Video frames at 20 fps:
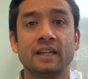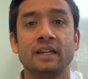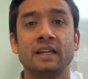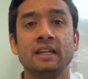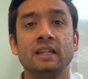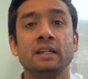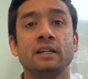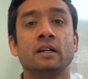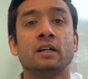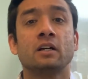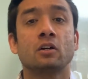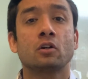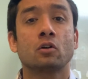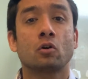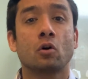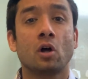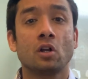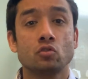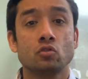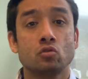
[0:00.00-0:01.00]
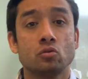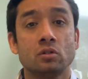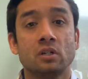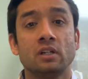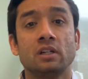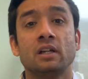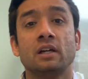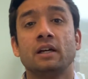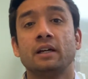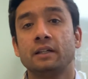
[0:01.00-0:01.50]
in a
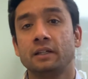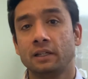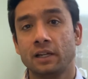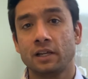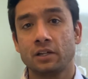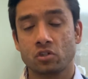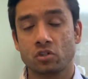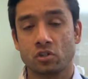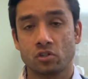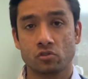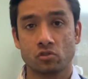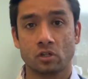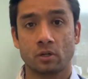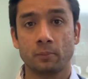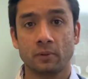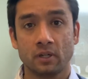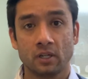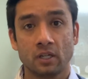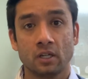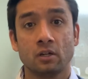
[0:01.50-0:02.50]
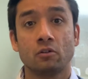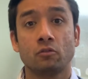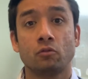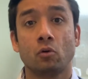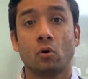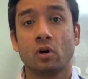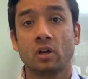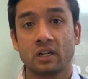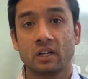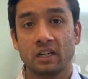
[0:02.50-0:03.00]
conjugal relationship
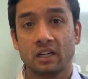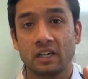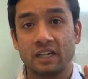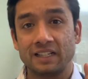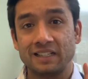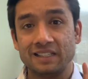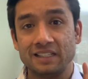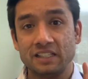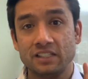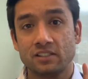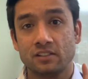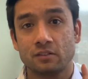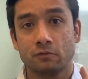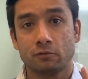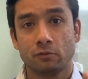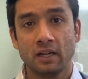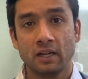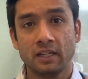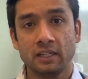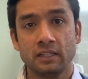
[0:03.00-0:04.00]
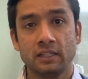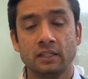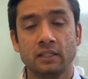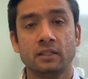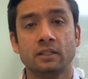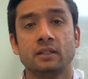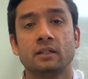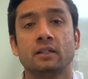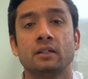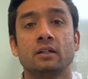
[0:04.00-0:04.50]
for at least one
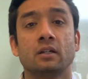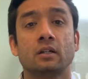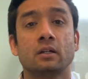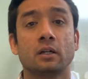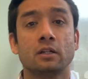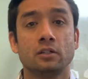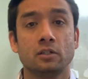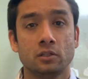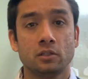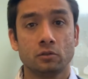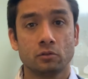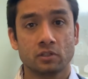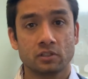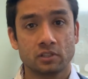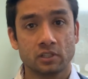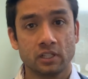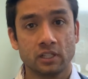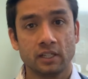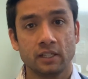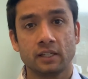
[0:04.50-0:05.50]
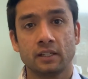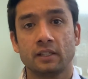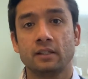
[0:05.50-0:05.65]
year continuously,